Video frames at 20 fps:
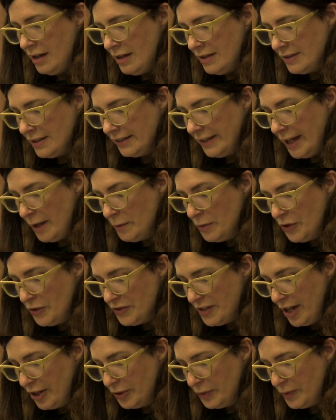The lamb
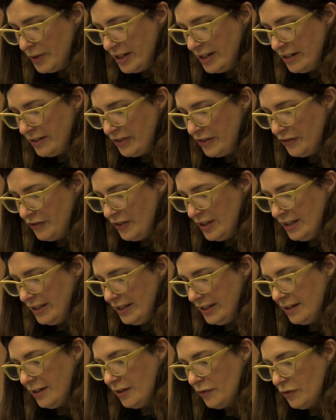knows how to read the
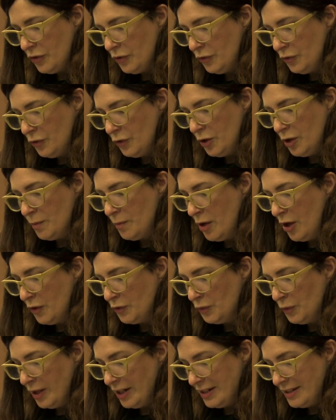feeling of the form
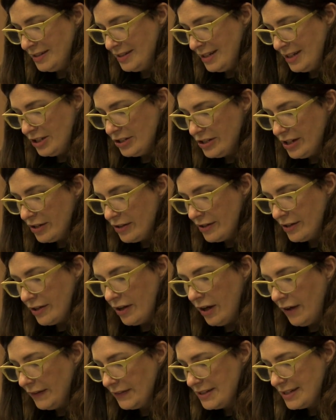of what is each other
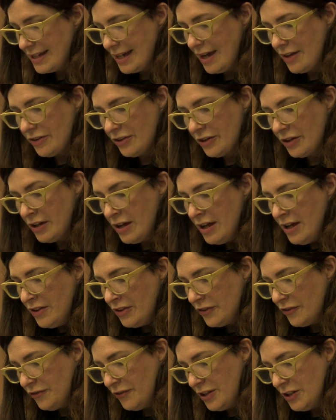altogether,
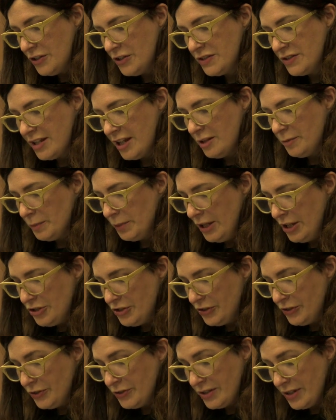the fears and
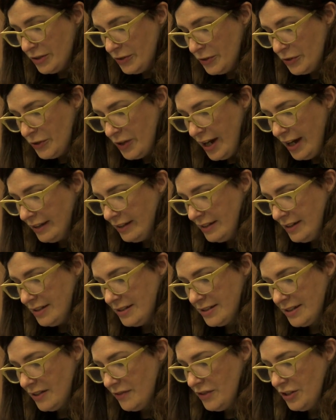pleasures and
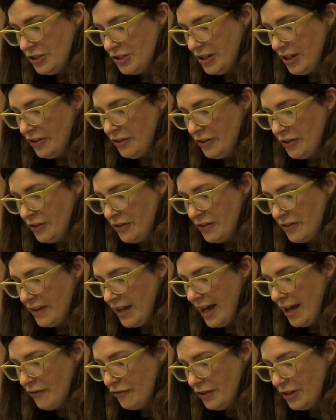neutralities of each other,
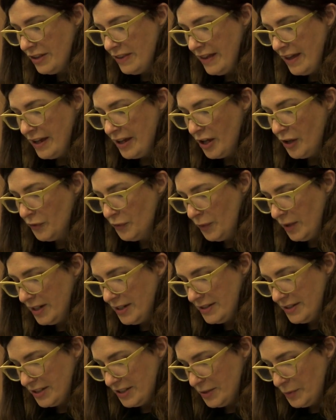the everything of what
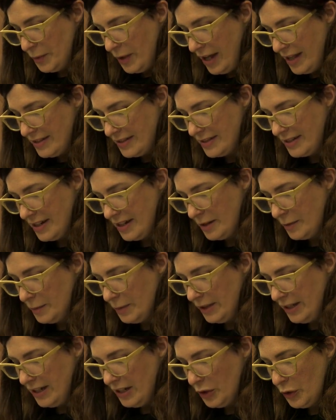is expressed in a
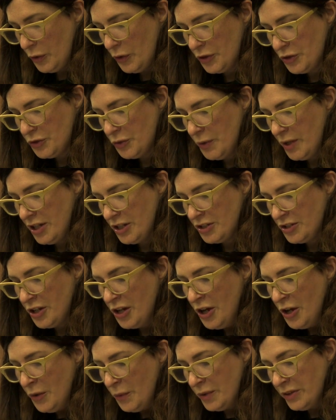bleat or twitch
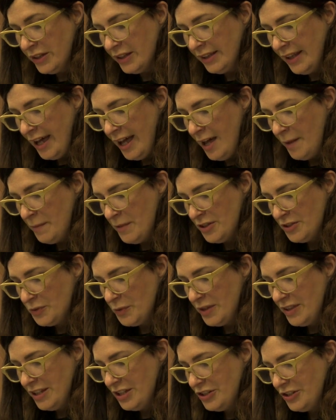when the lamb is
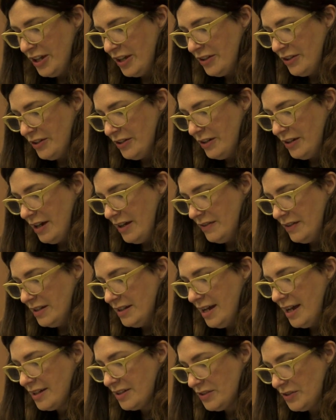with each other and the
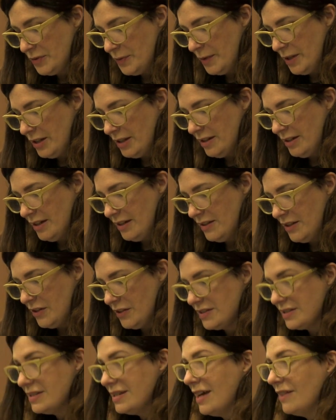next one, and there
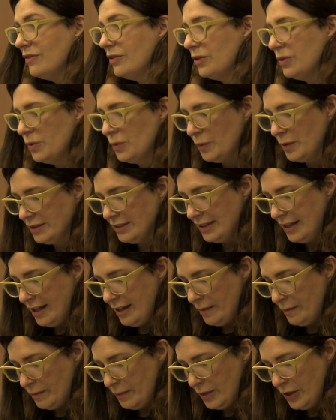is never one
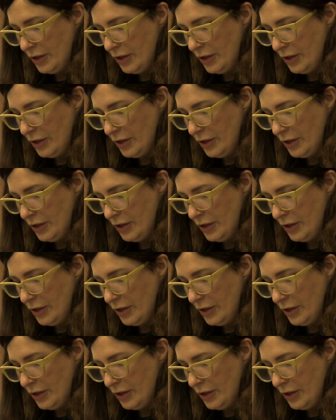lamb